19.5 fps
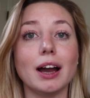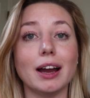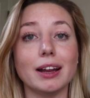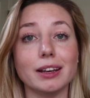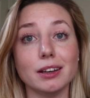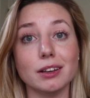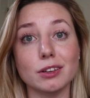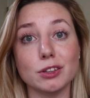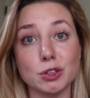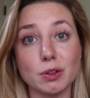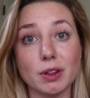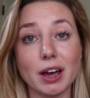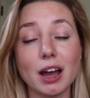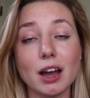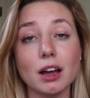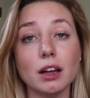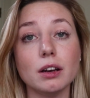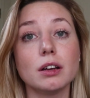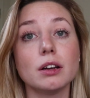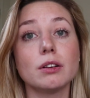I need to do
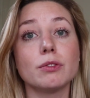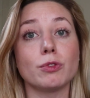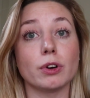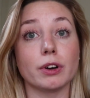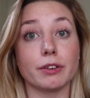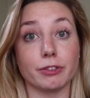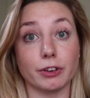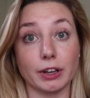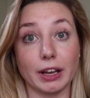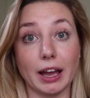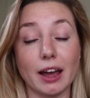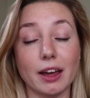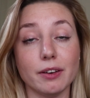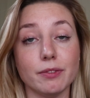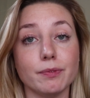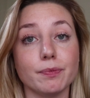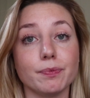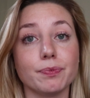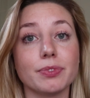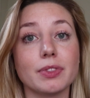that before I forget.